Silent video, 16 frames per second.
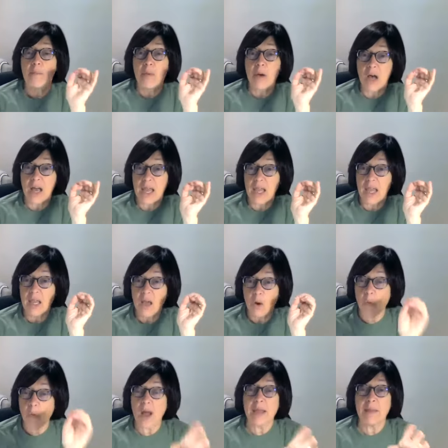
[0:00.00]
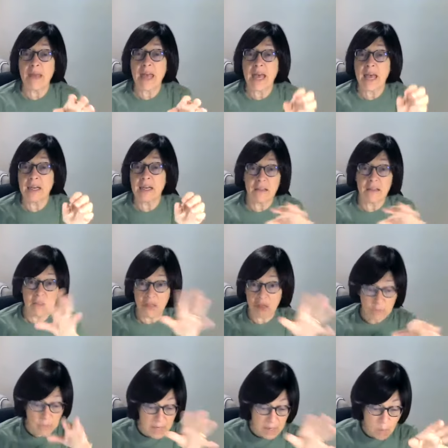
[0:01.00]
by a white man and then
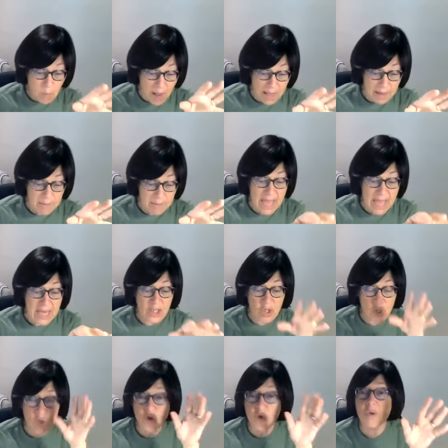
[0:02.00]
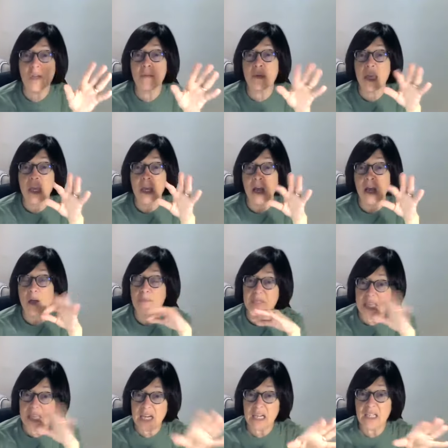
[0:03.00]
three white men screaming
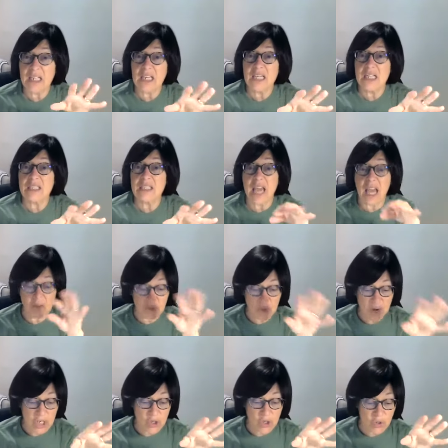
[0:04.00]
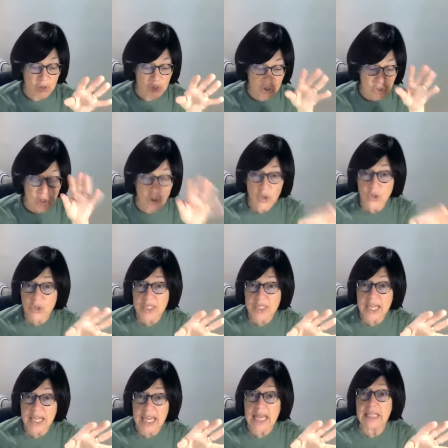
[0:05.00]
obscenities and racial slurs
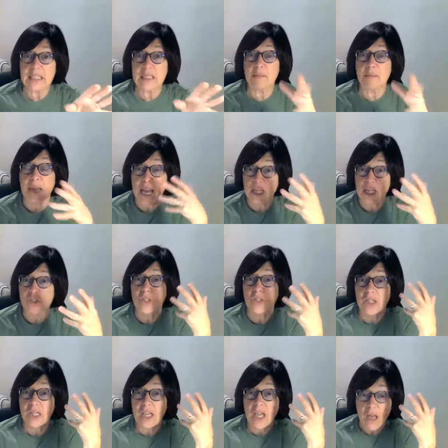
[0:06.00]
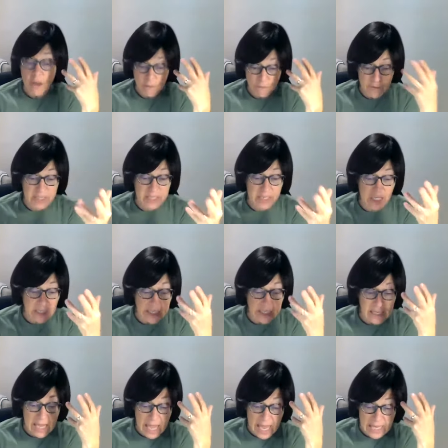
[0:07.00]
against them and actually
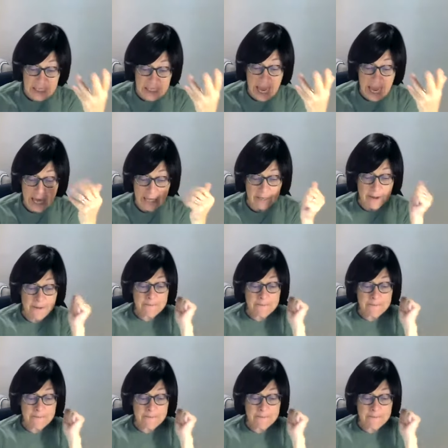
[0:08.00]
physically attack.